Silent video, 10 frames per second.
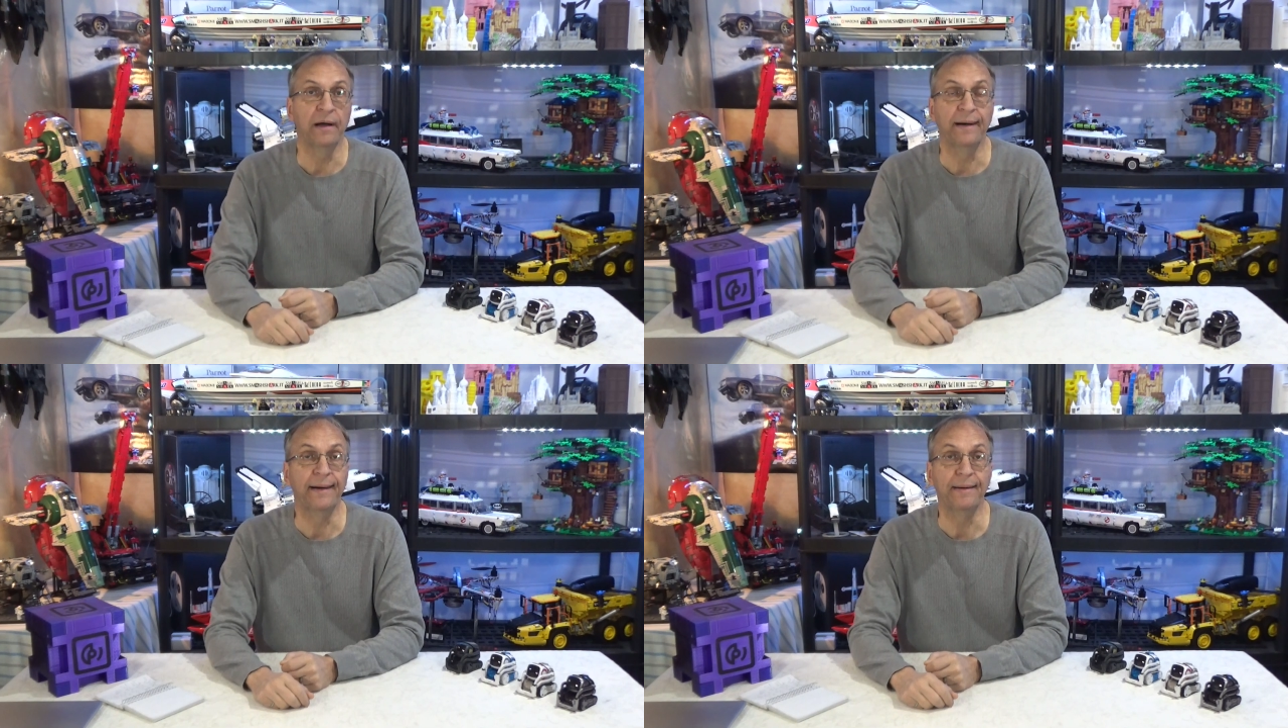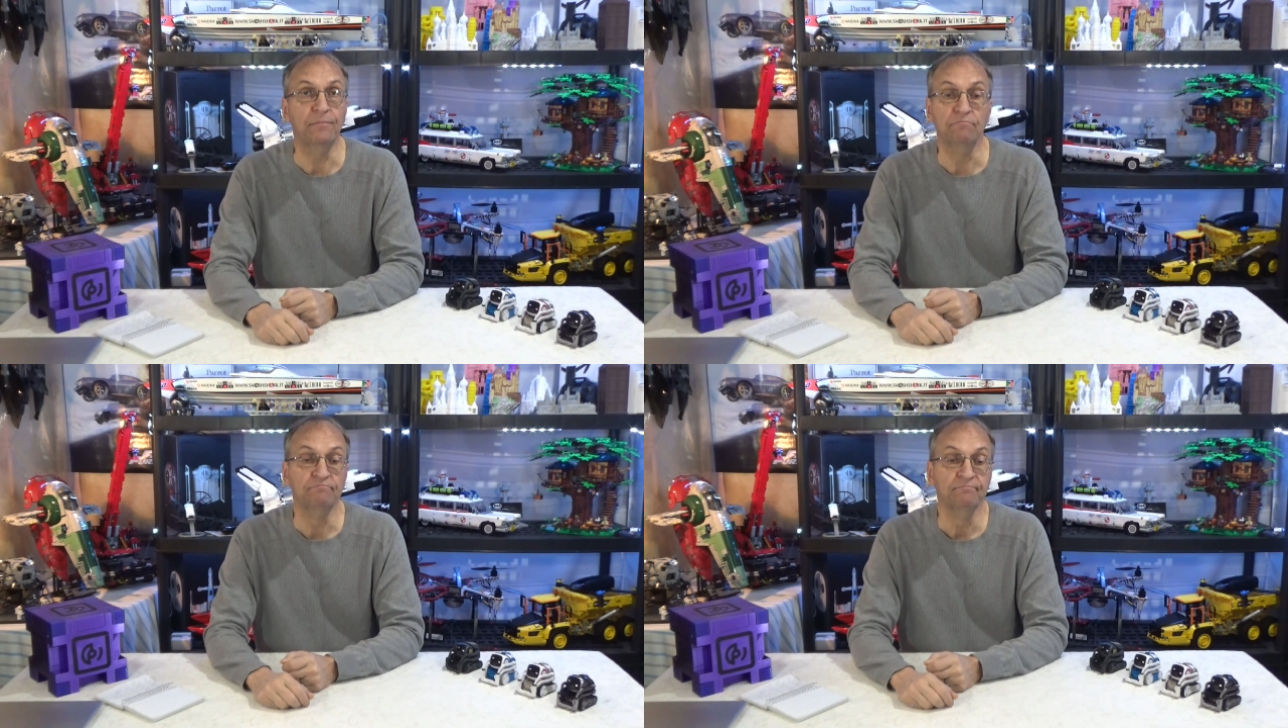
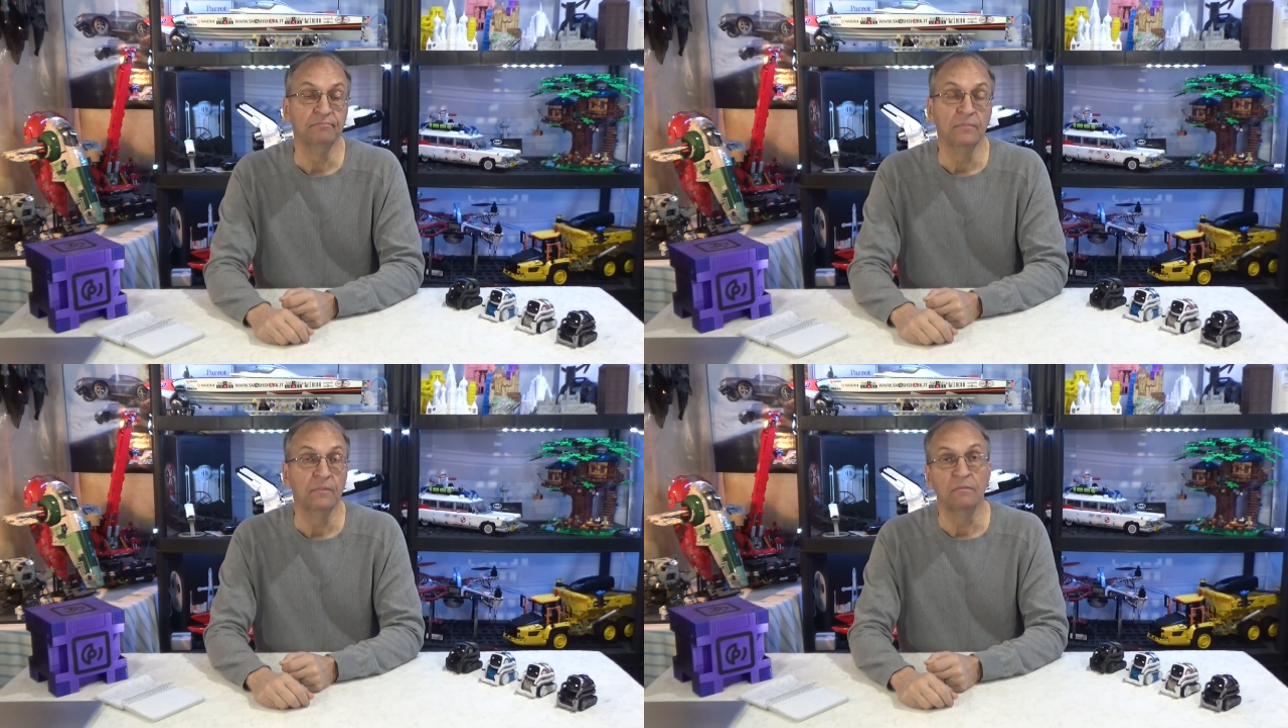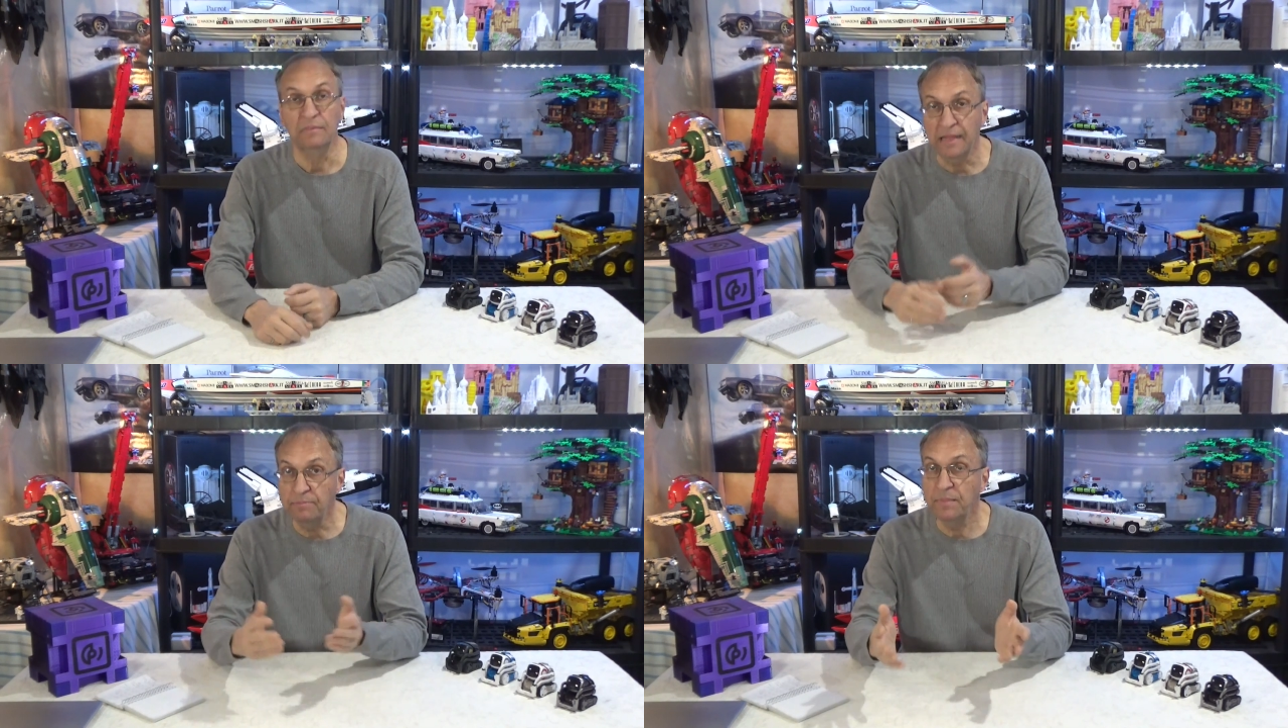Um,
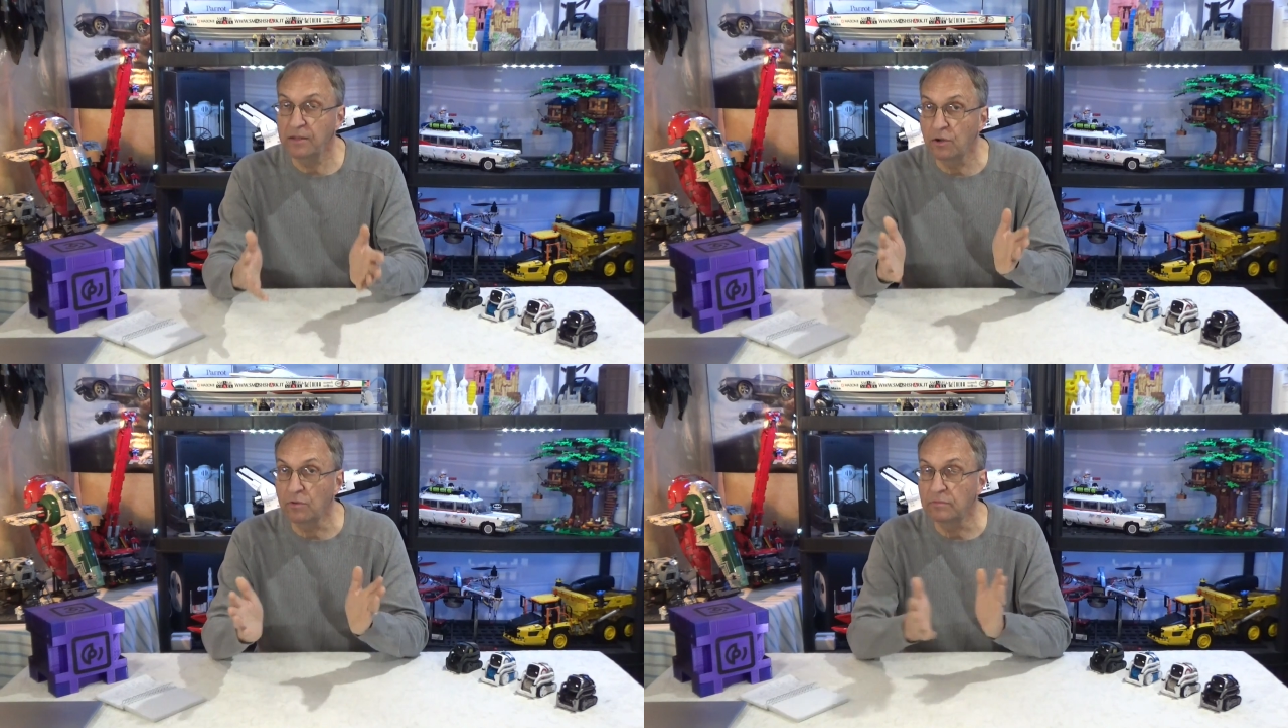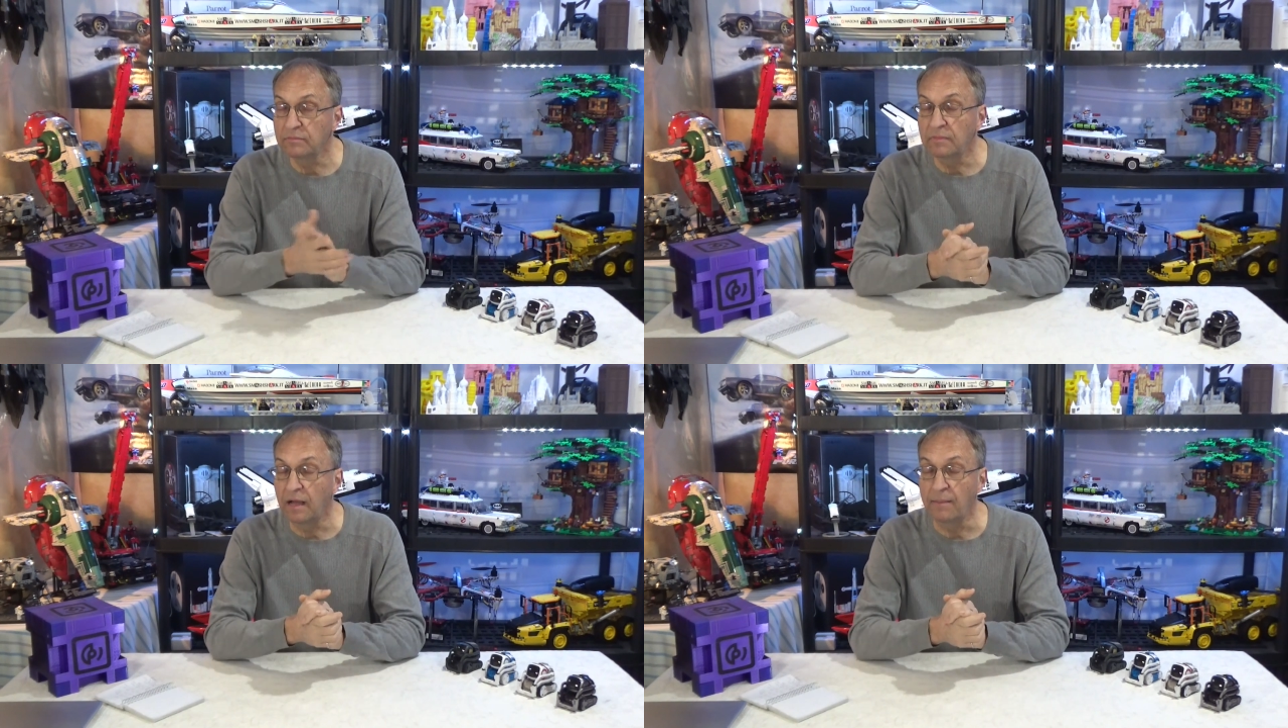let me know
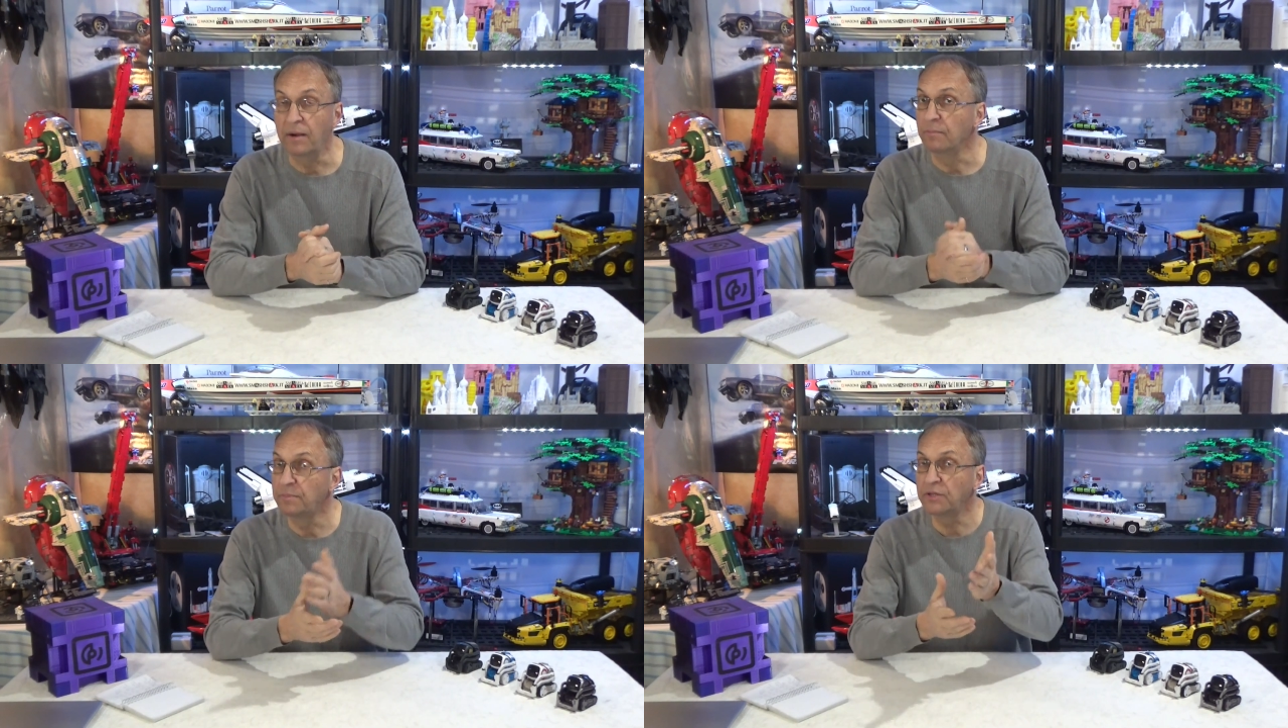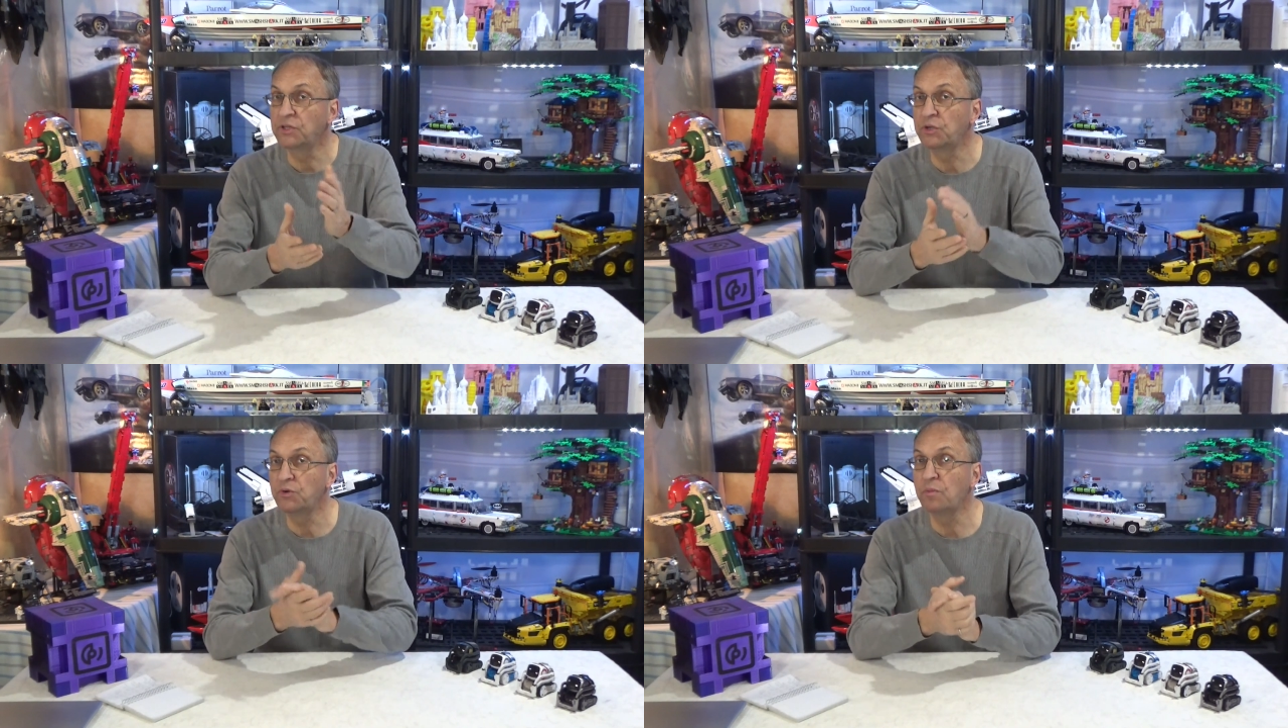about
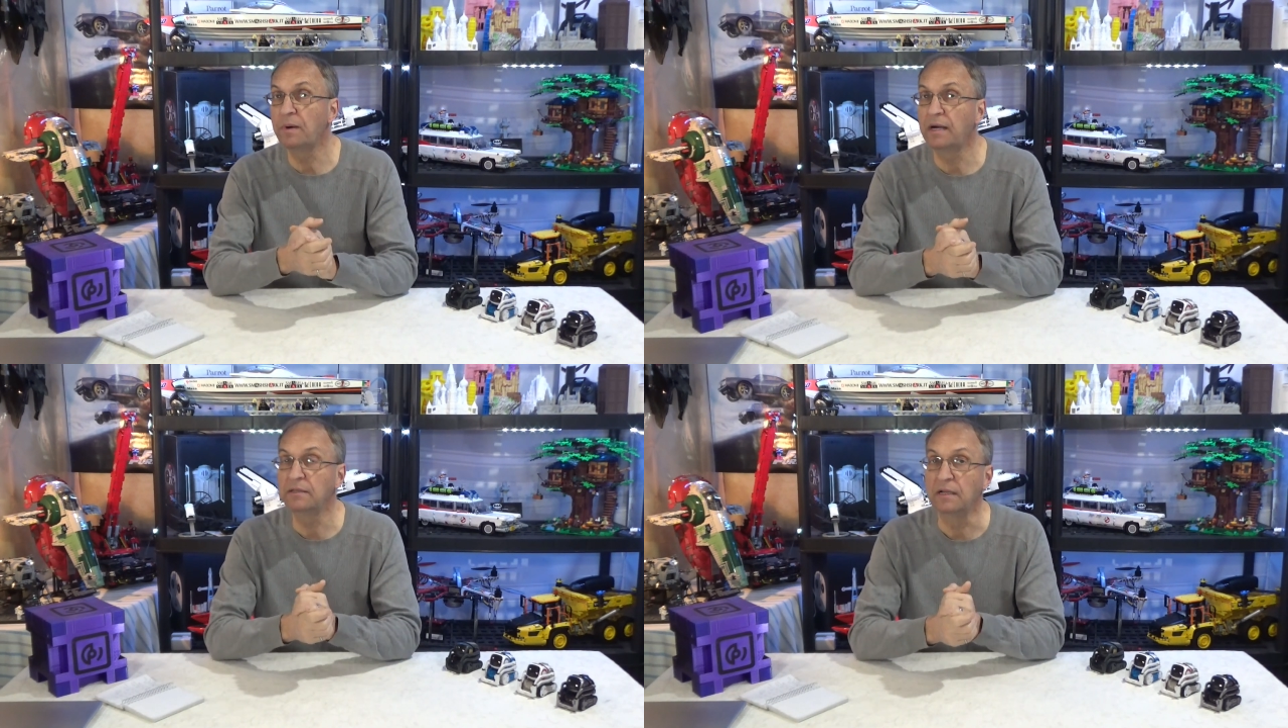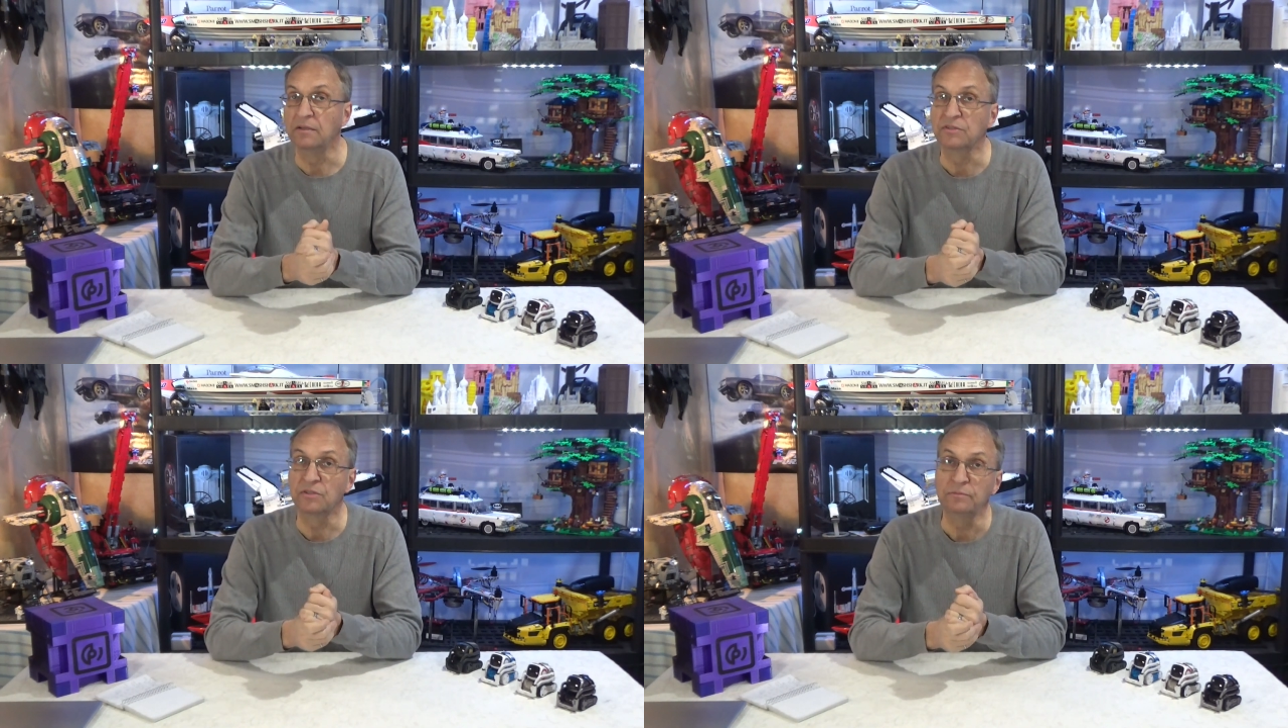Butter Robot
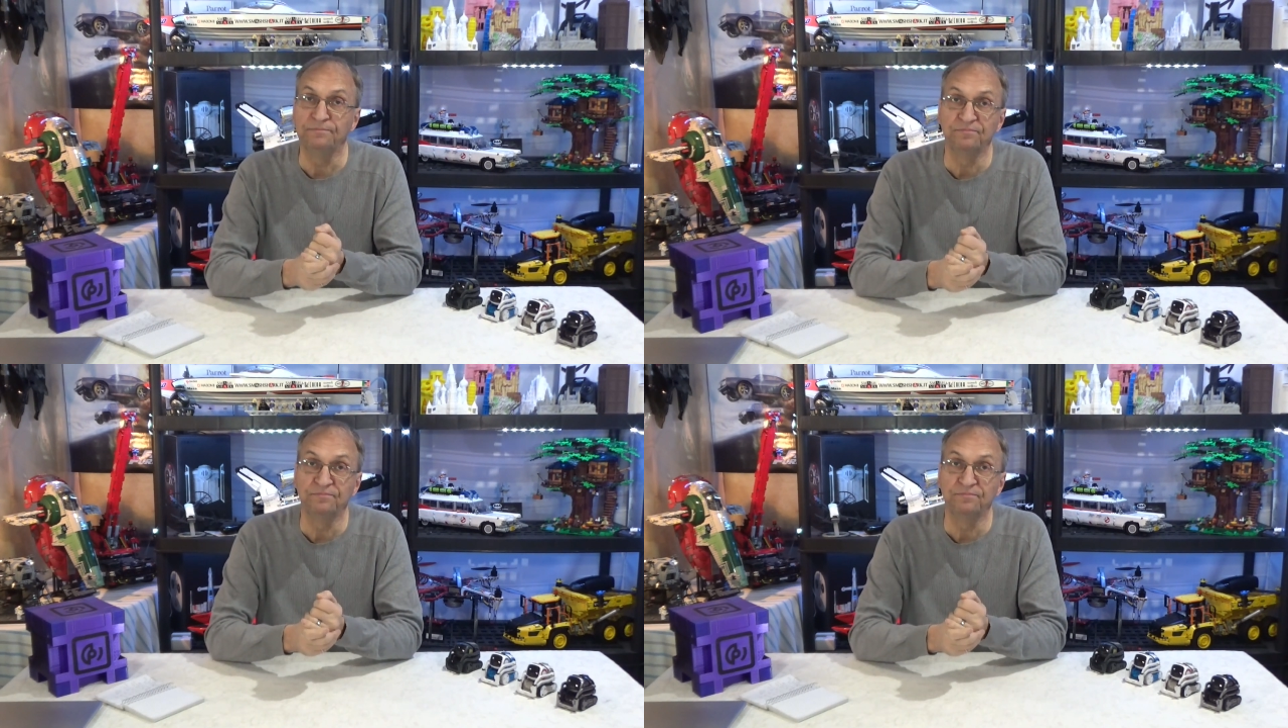also.